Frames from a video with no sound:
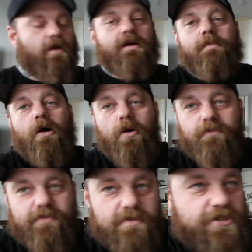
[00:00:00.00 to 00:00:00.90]
I'm home
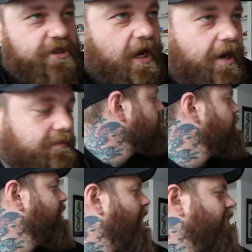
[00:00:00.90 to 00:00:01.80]
from the shop.
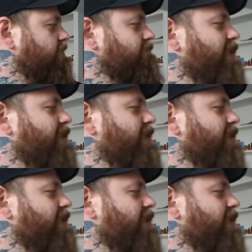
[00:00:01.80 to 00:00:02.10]
I got some